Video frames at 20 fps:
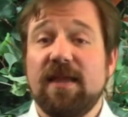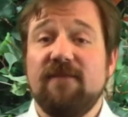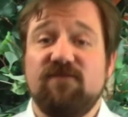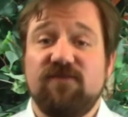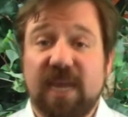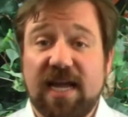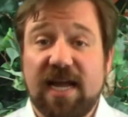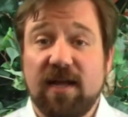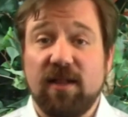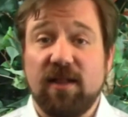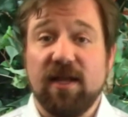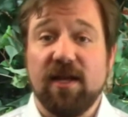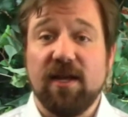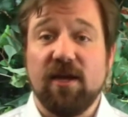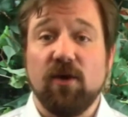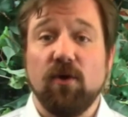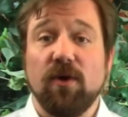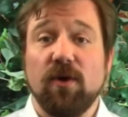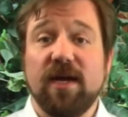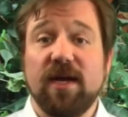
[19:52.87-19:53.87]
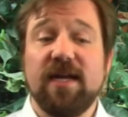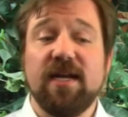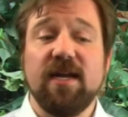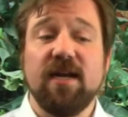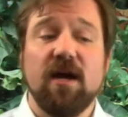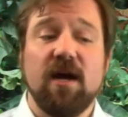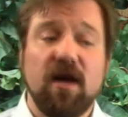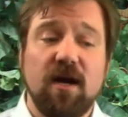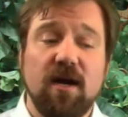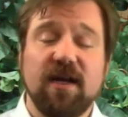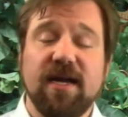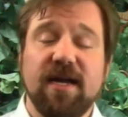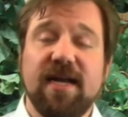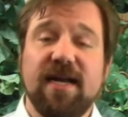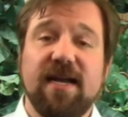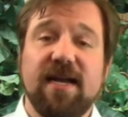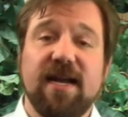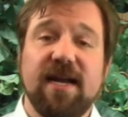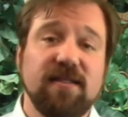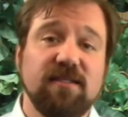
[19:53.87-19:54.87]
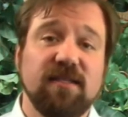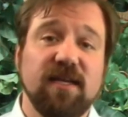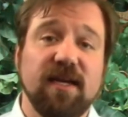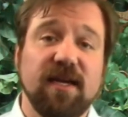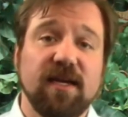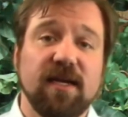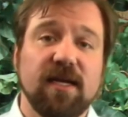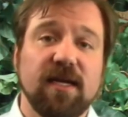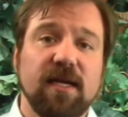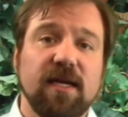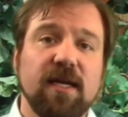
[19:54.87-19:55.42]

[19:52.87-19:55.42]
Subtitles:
failing or getting hung in async,